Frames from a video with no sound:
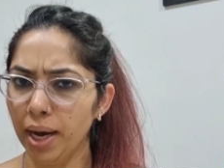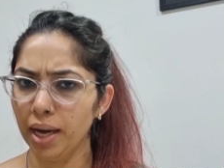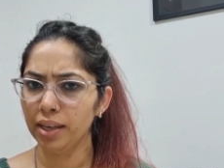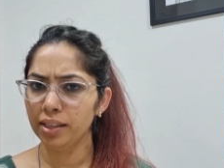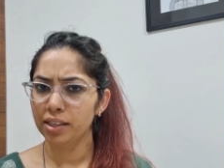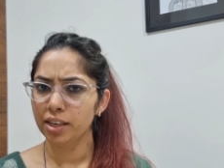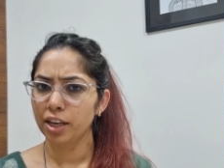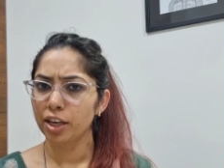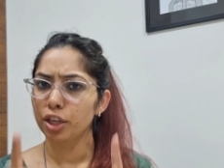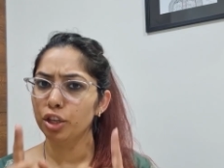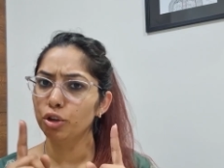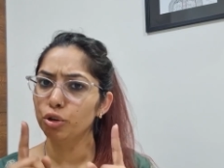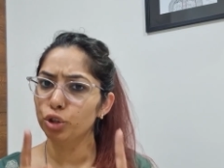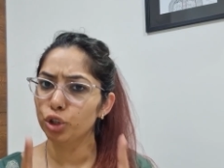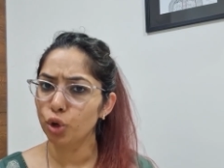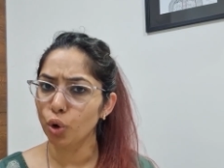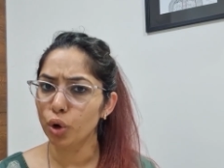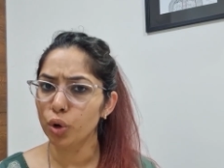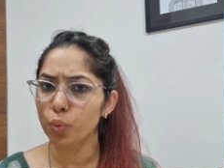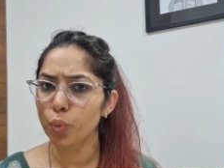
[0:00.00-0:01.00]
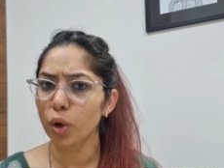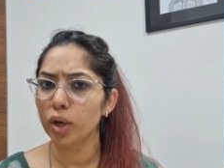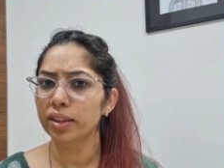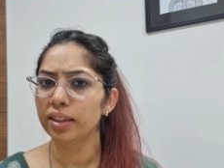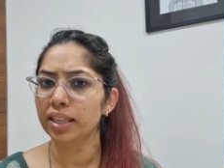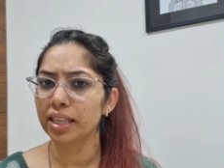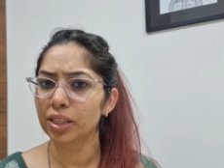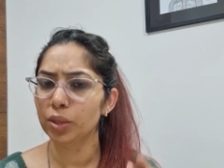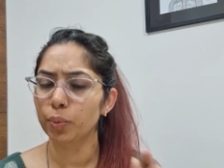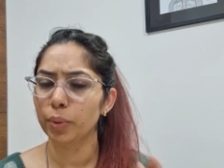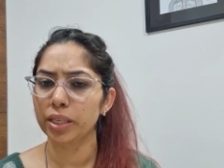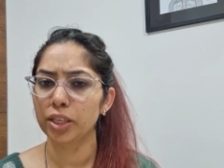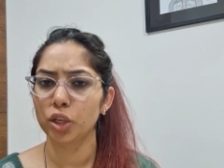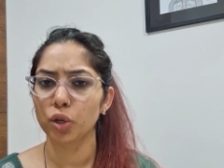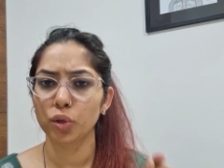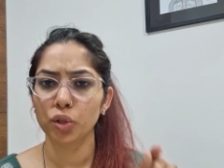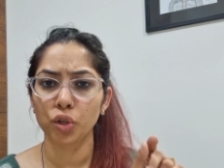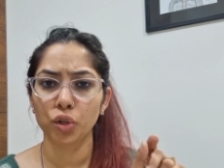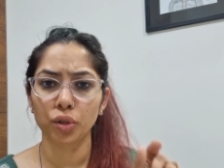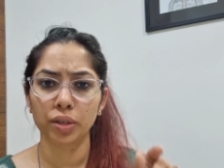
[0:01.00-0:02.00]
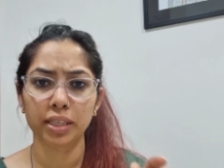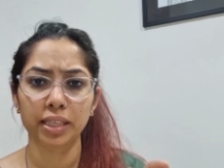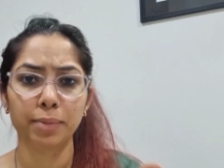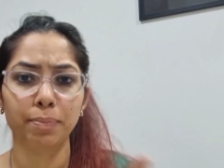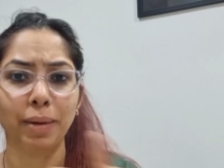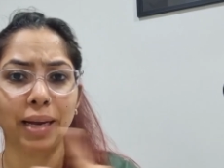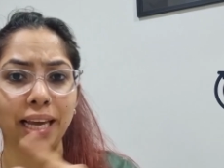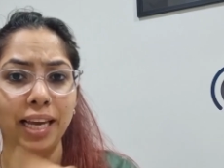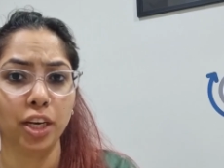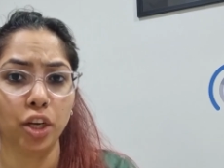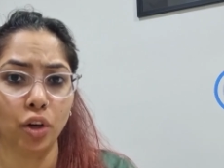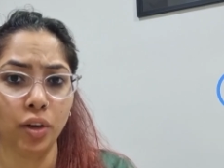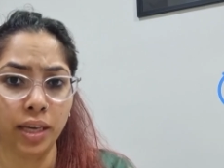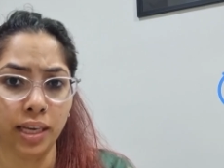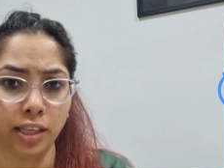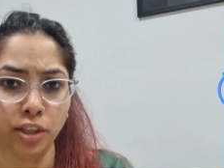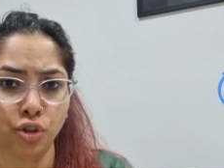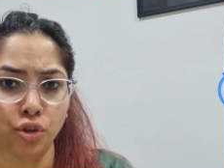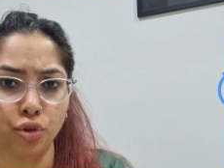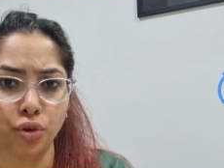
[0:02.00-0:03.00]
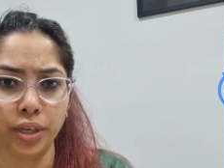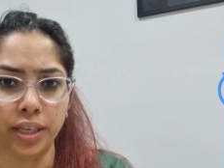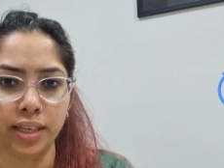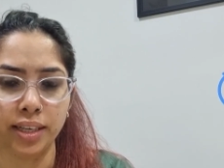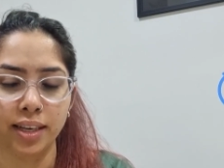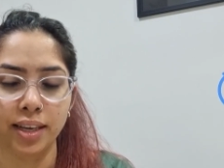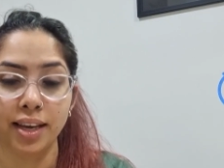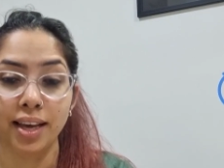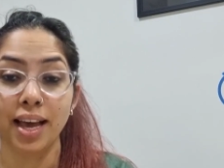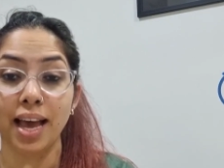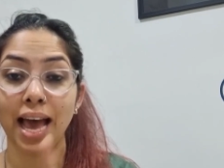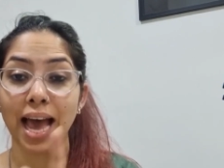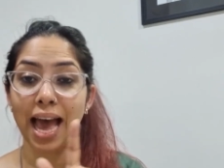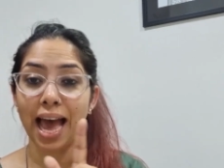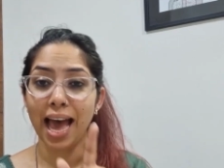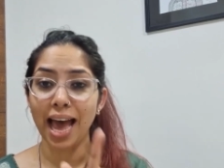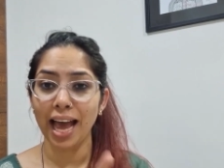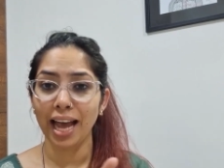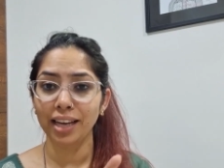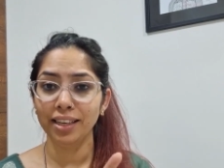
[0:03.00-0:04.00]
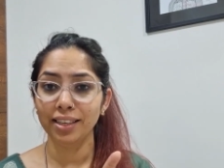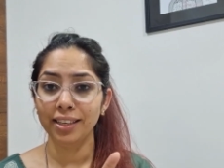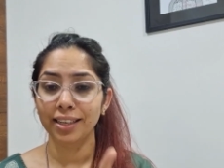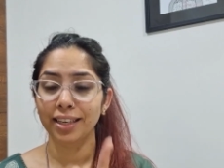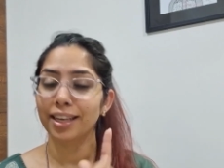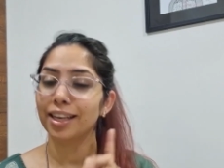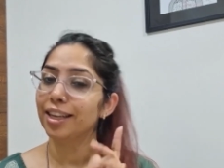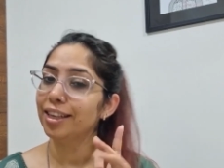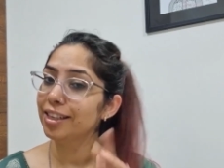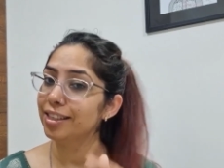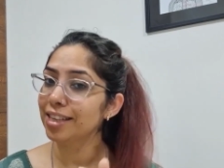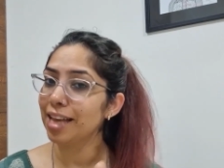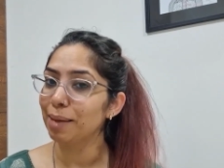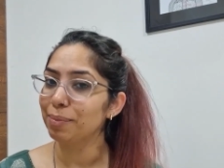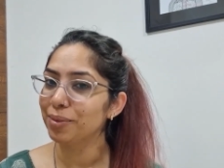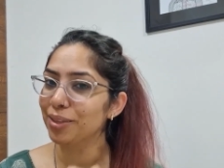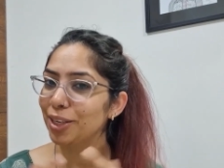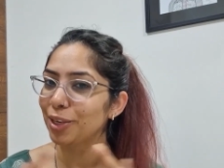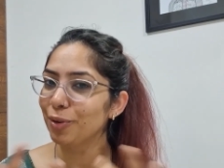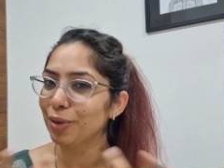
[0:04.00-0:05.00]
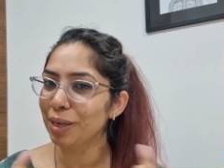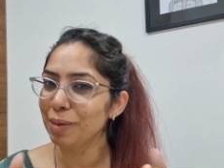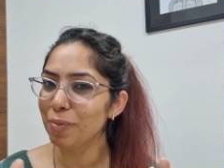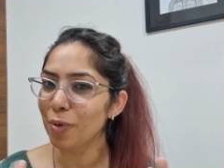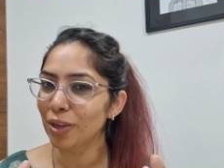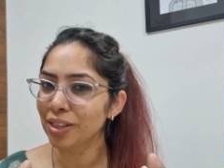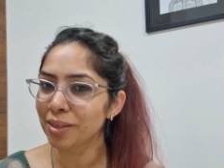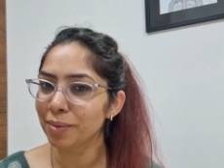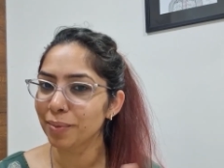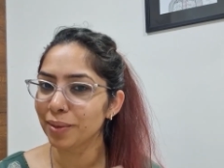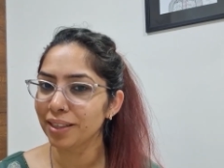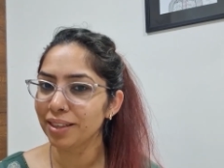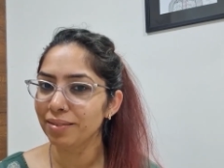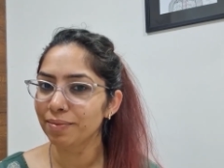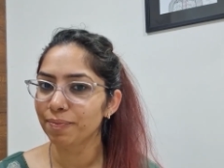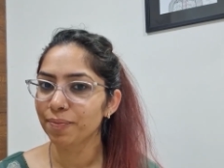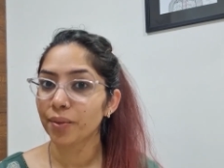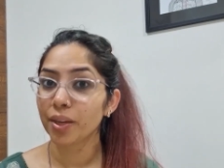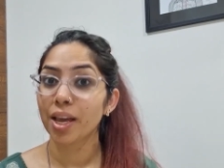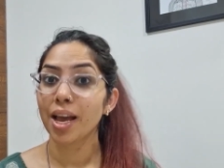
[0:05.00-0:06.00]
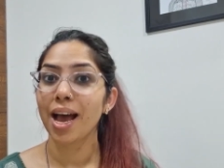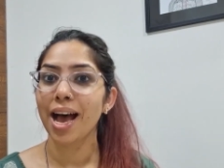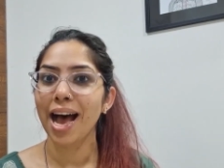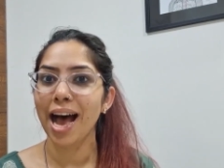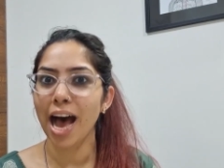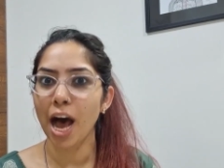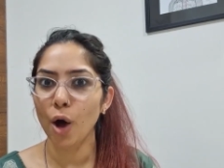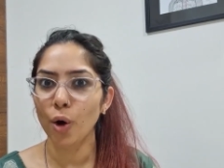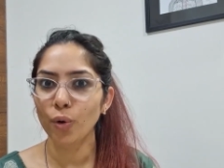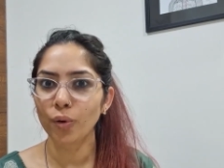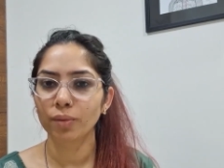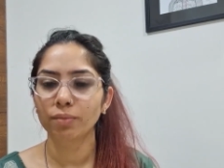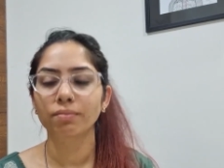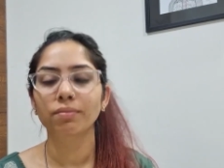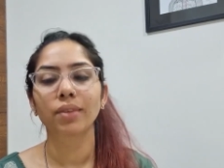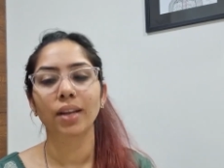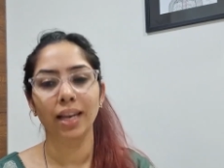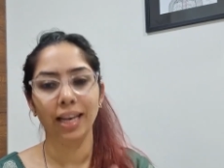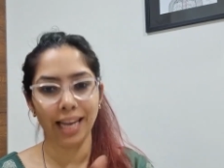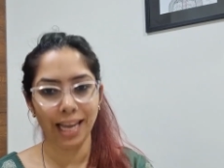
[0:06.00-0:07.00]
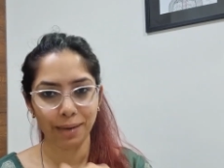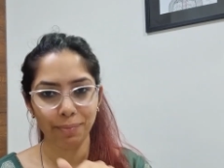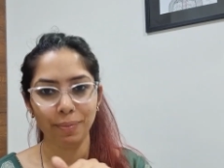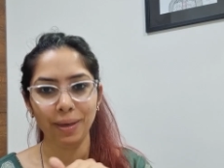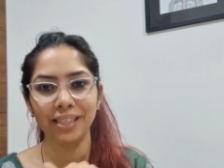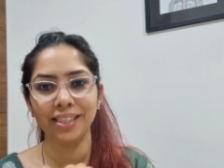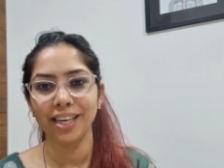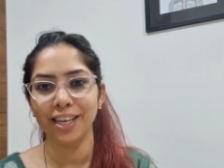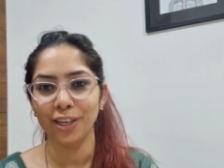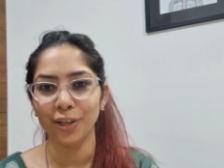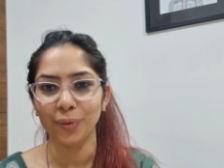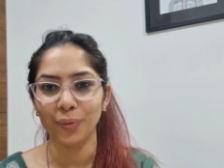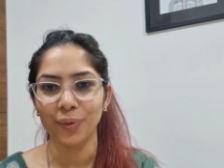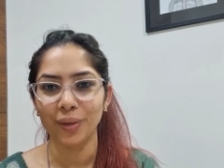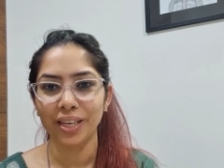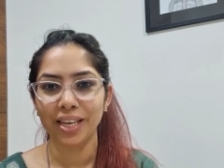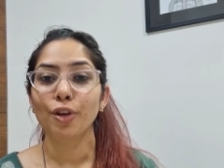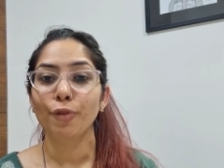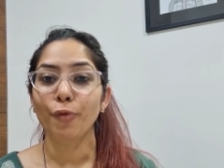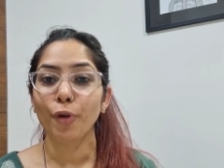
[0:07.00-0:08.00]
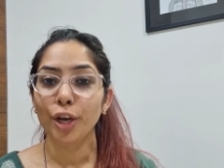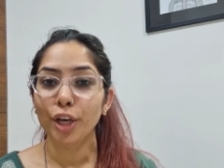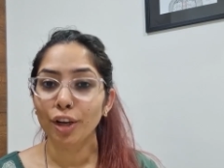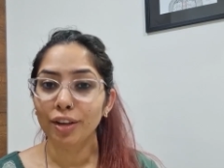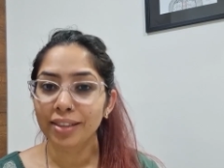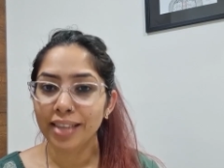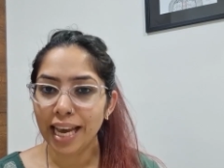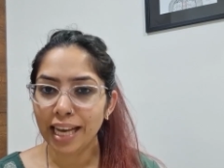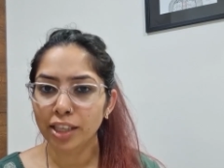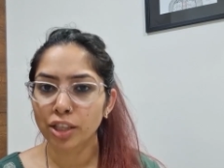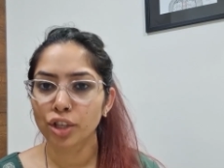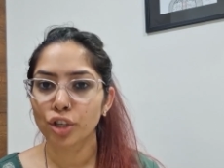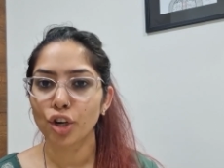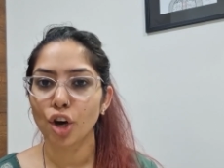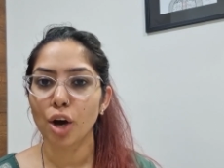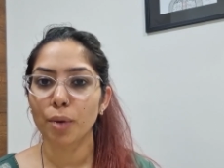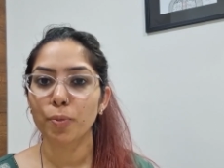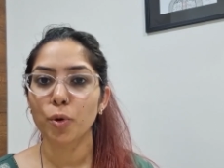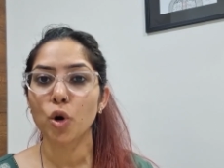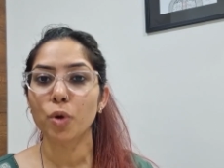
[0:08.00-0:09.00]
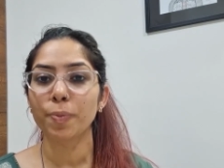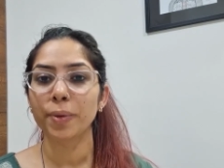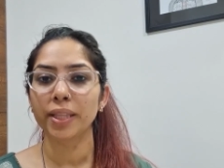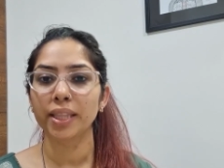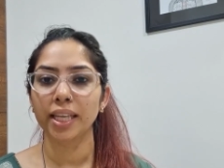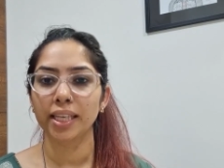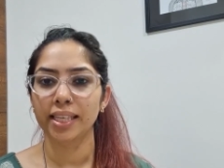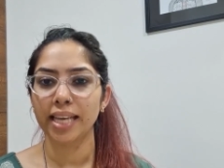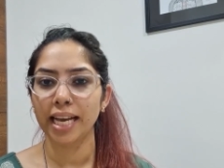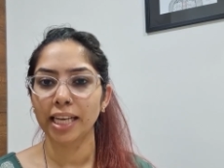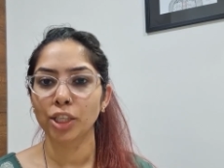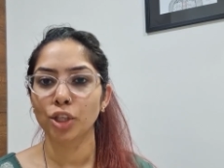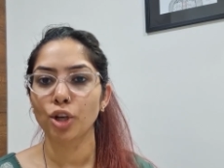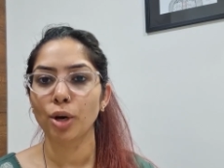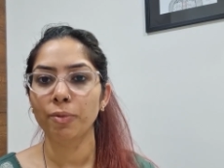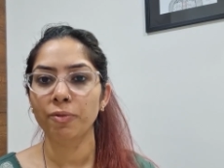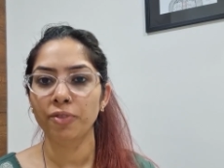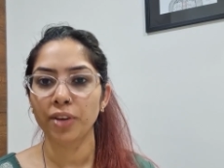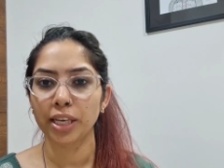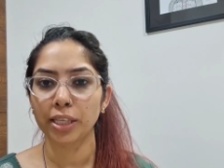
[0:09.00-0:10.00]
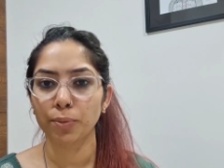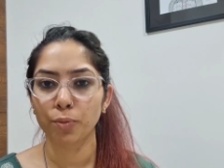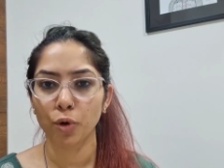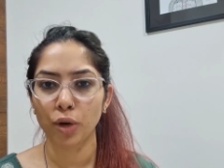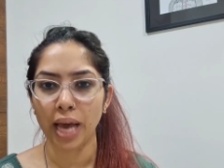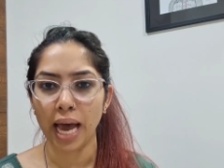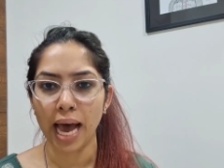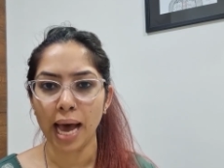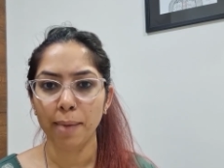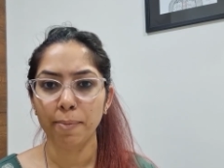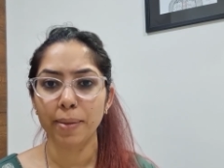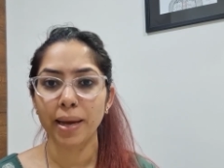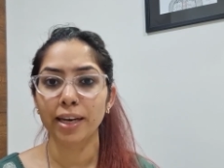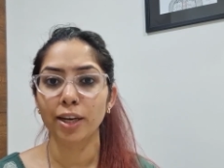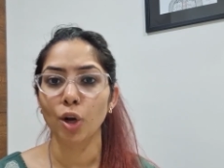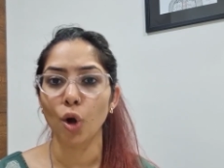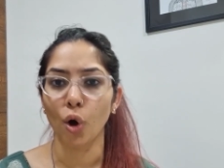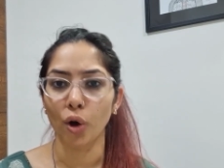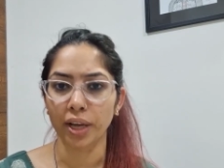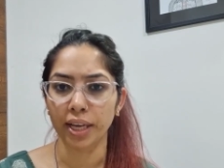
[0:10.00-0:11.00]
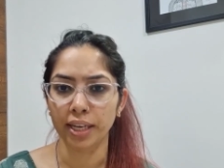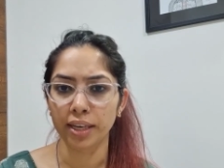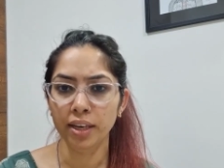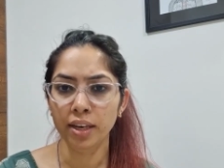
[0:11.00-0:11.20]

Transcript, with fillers: but you don't want these videos to display in your history. And it is absolutely possible. How? Let me tell you. So for your desktop, open the desktop Facebook app and log